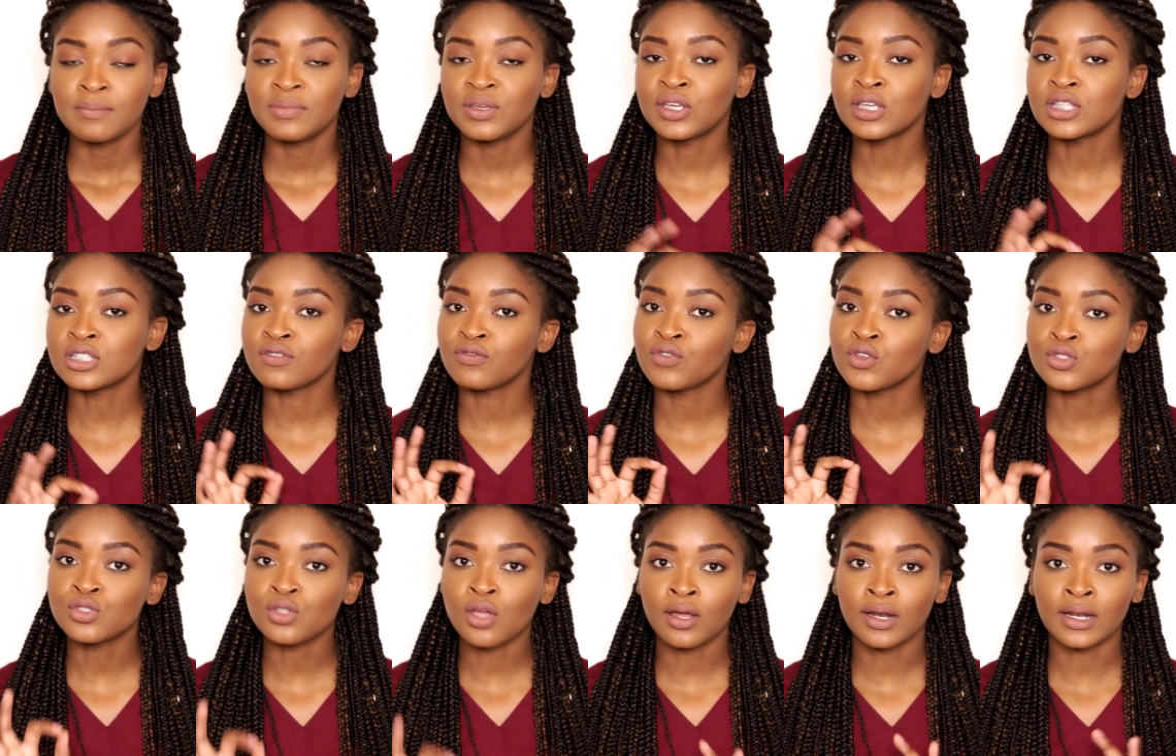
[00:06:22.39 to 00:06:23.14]
because if
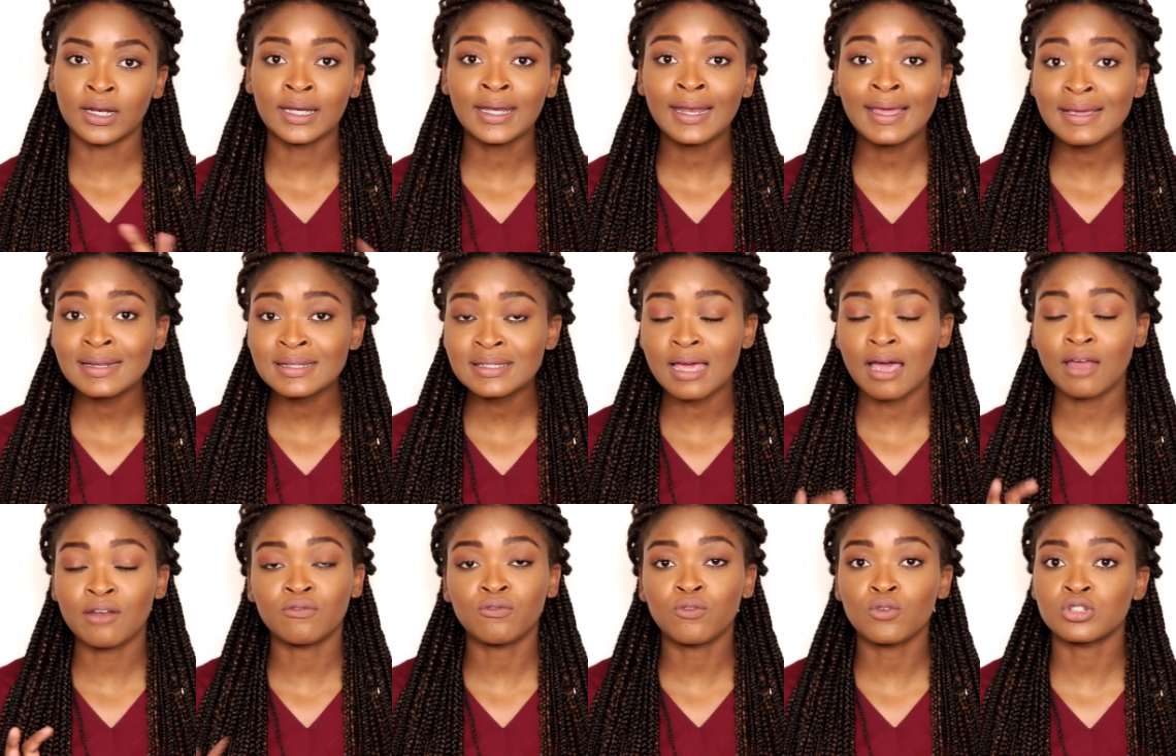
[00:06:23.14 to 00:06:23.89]
you start it
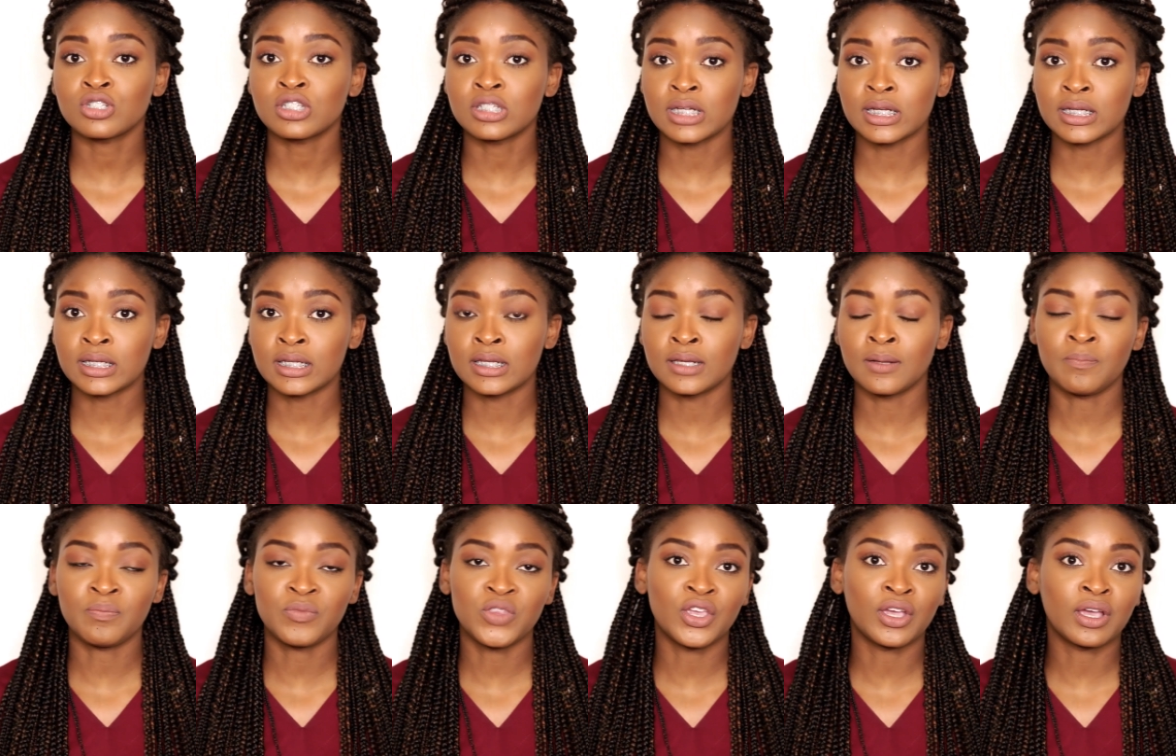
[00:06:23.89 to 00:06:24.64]
late, unfortunately
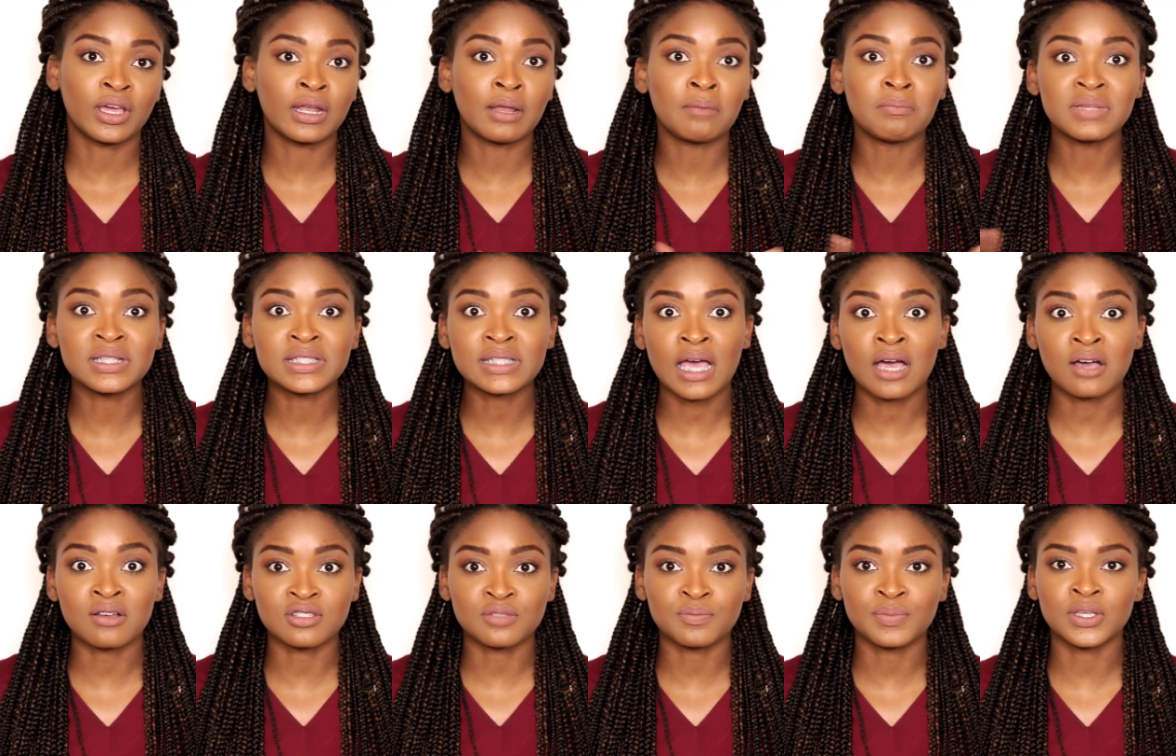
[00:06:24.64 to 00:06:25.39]
you're going to miss
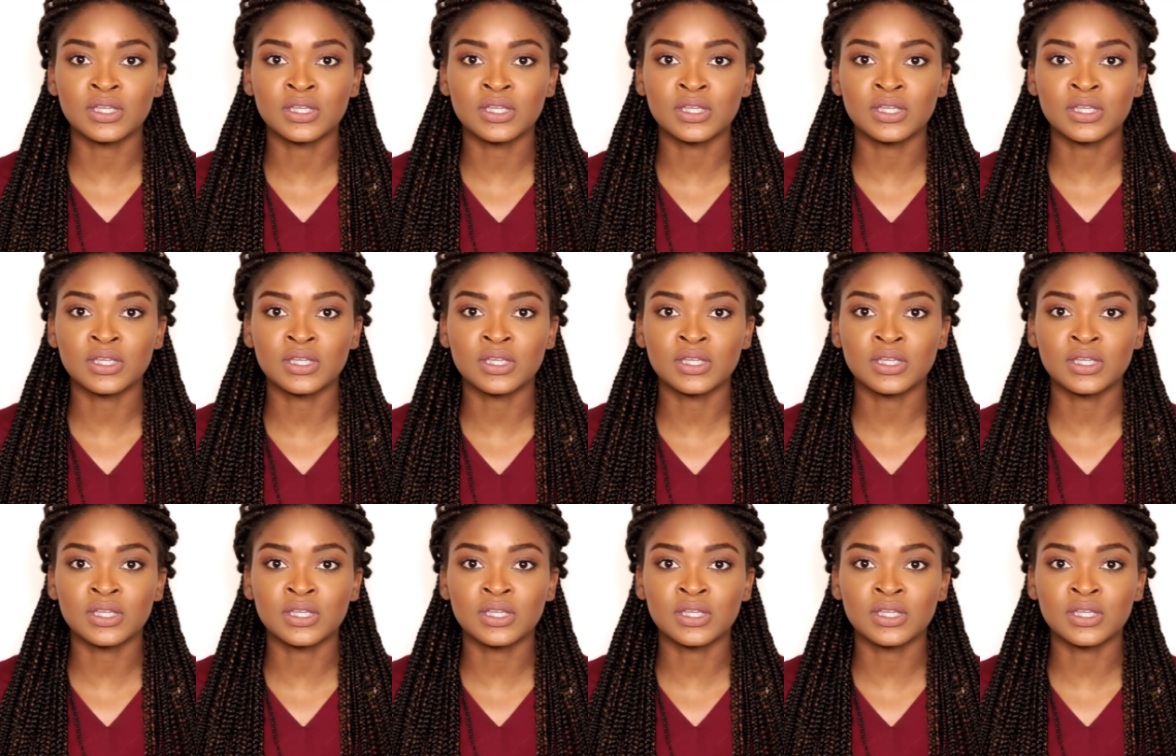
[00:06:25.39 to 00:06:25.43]
out,